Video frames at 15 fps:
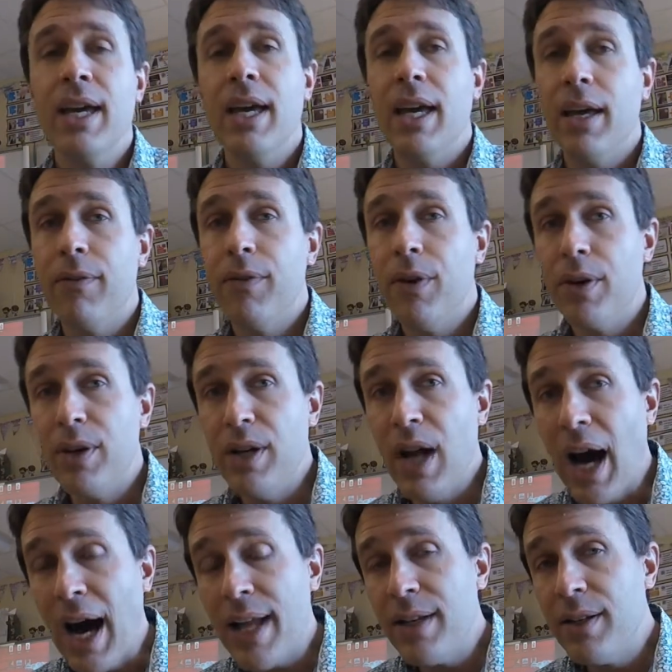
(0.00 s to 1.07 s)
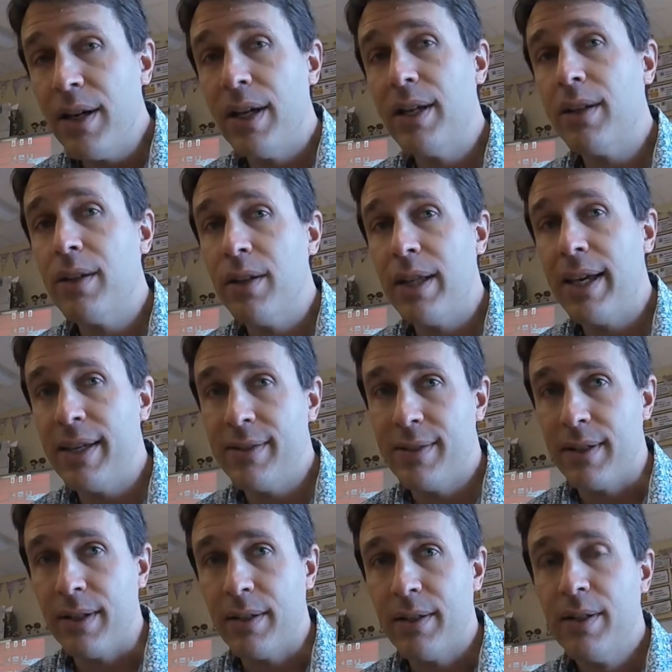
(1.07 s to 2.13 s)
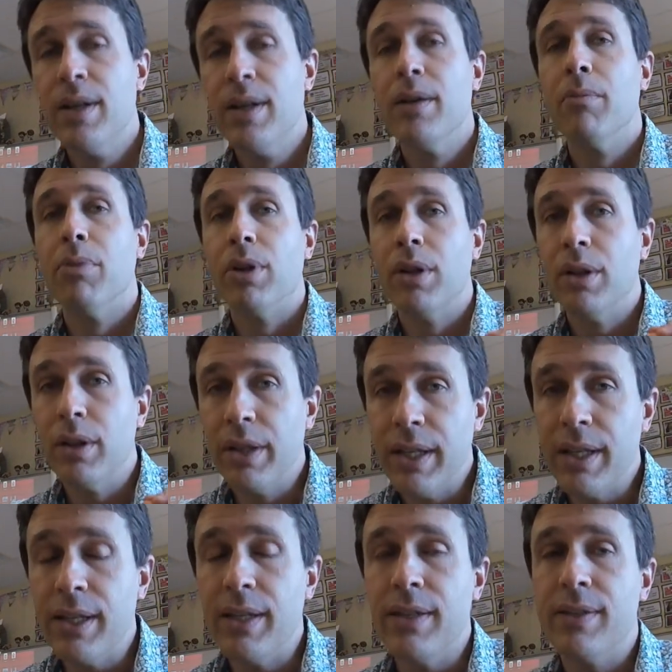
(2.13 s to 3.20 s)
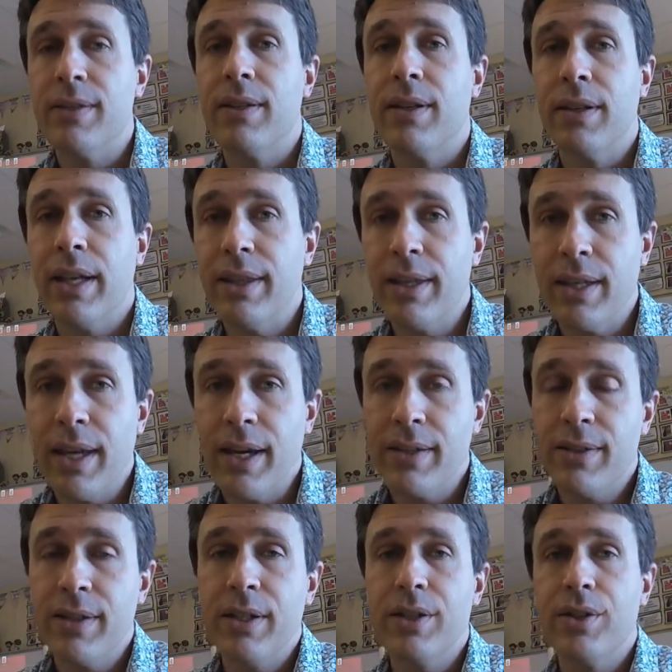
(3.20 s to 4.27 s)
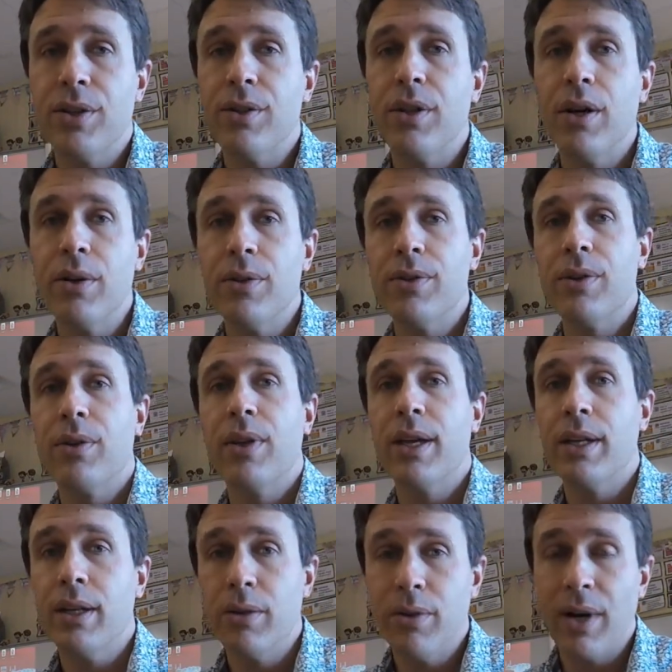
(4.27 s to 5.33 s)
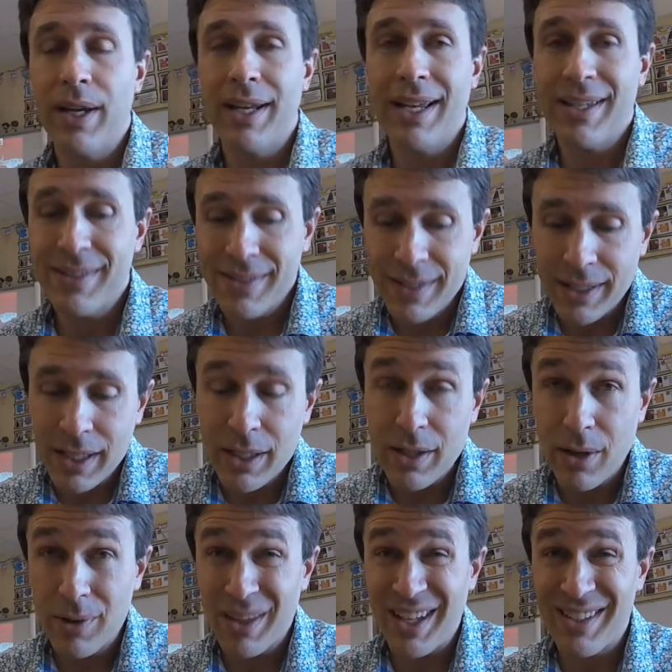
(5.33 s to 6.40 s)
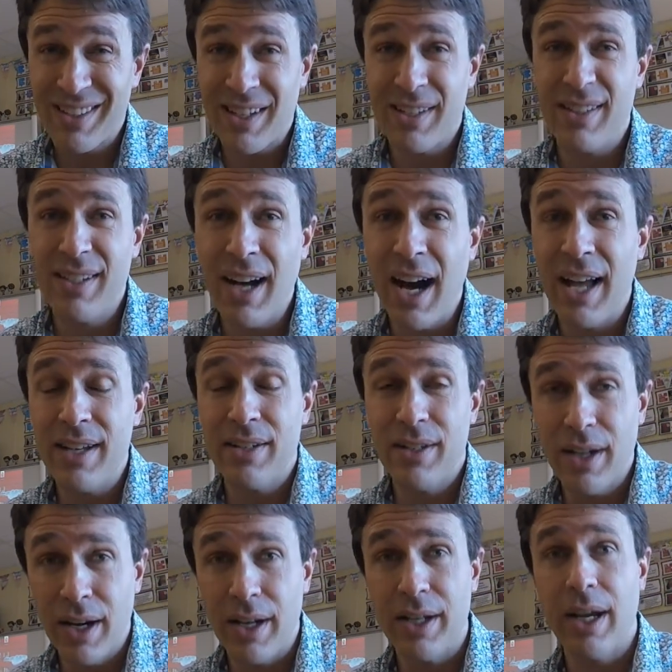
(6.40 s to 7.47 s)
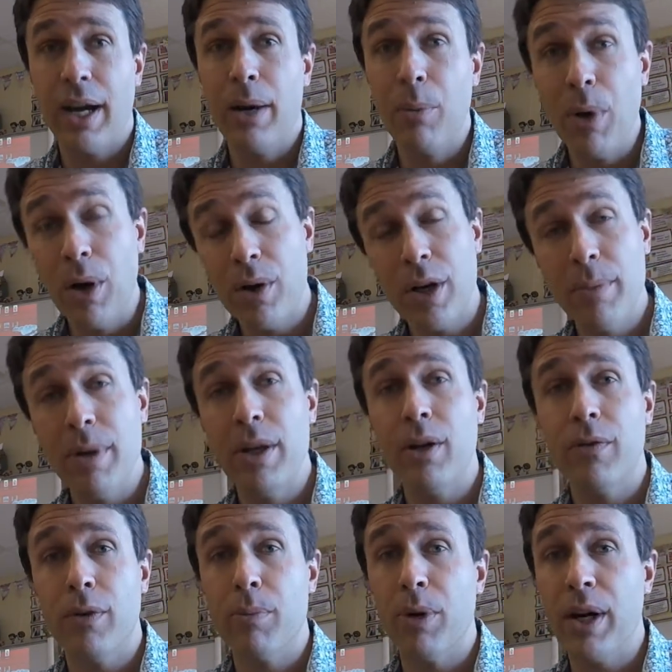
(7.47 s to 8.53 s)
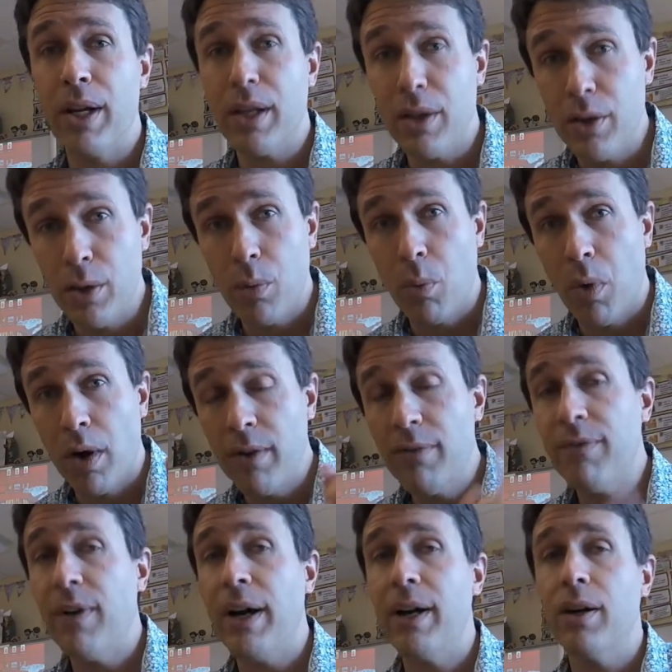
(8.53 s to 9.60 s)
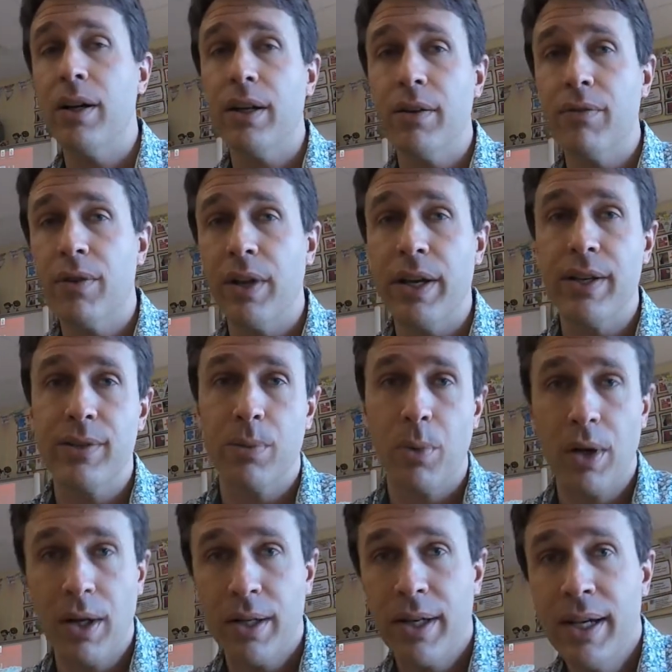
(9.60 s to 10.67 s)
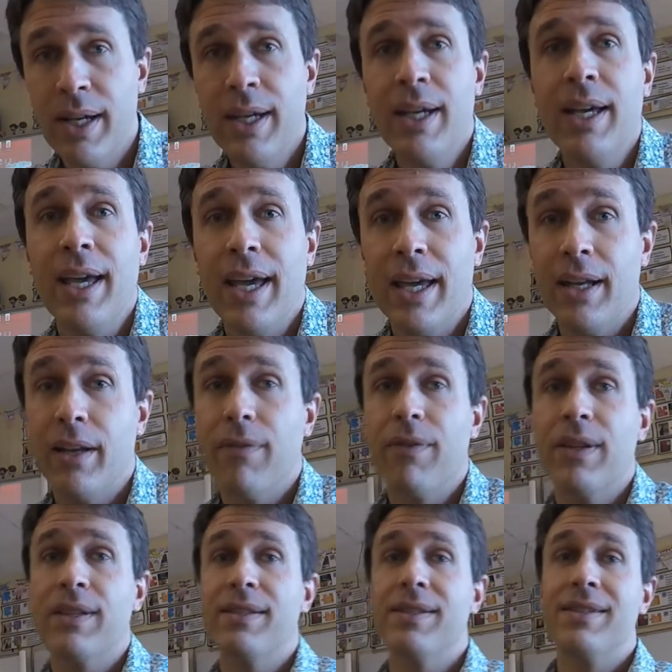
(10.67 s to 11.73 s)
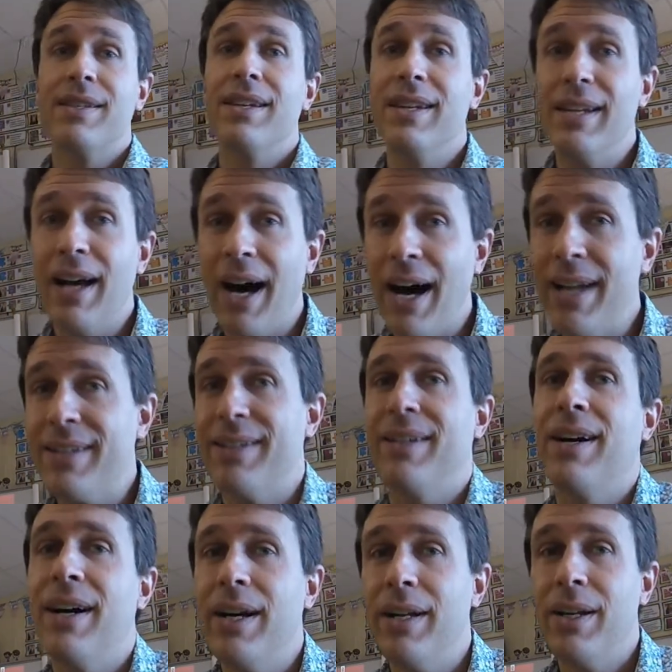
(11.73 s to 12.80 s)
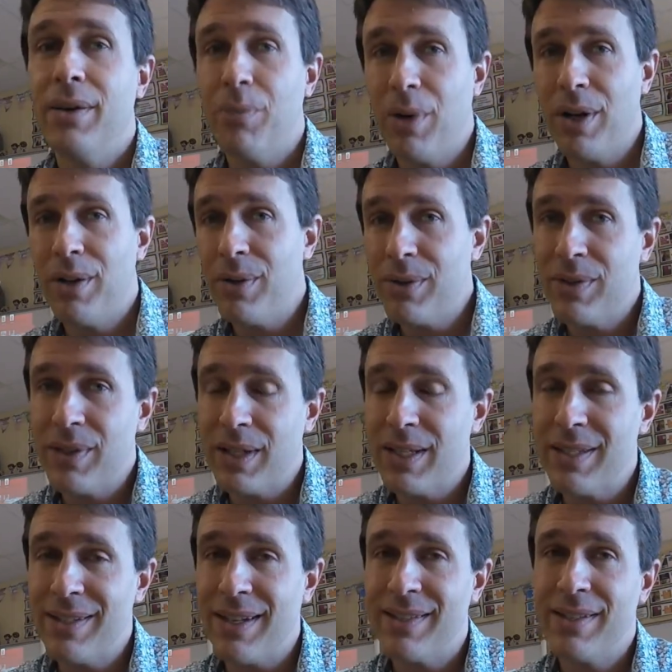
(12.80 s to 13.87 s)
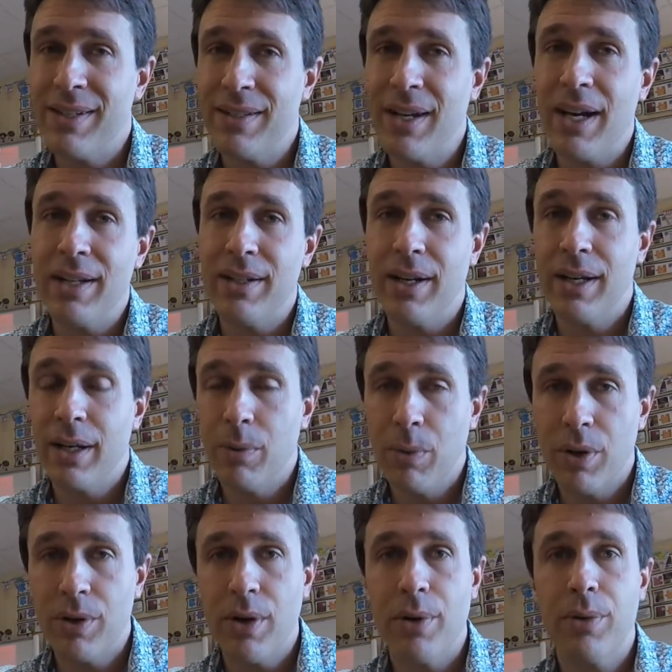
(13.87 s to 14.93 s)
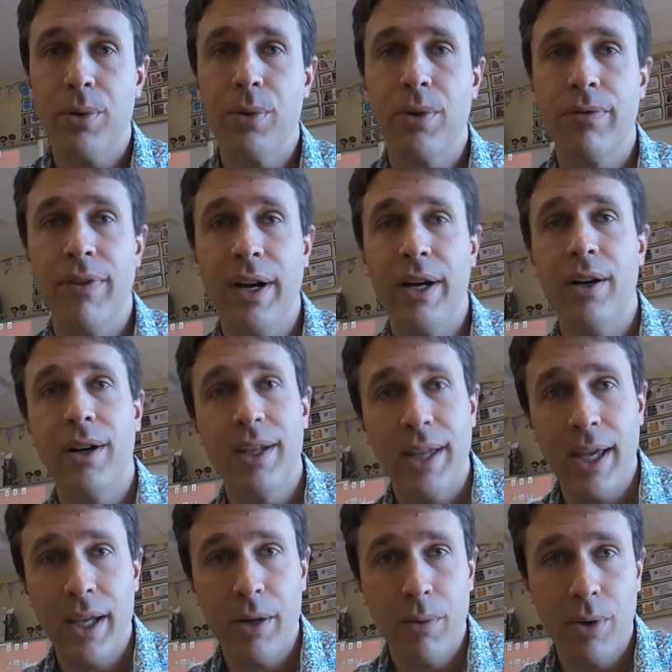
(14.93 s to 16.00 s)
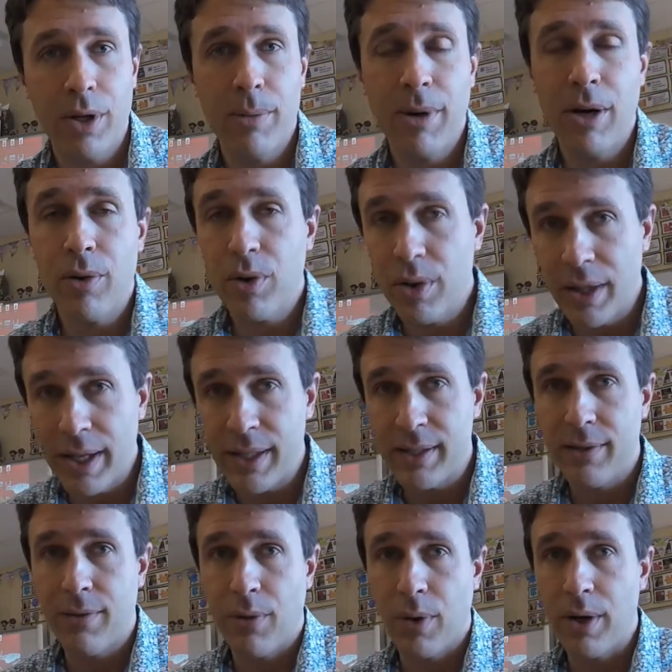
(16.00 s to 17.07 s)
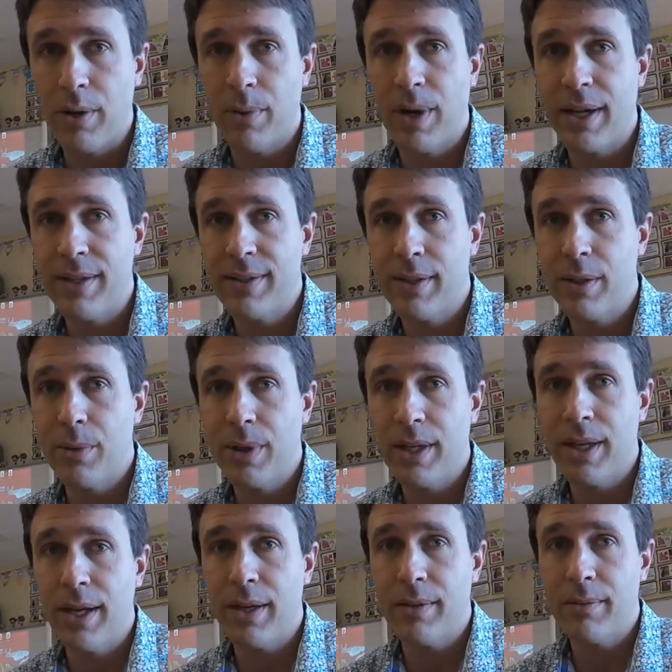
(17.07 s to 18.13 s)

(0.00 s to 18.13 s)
If you're not done glazing, please let the guest teacher know so they can write a sticky note that says not done. I will come in over break and do one firing of glaze work, and if it's not on one of those stickies that says not done, it will go through the firing and it will come out glazed for you when I see you again.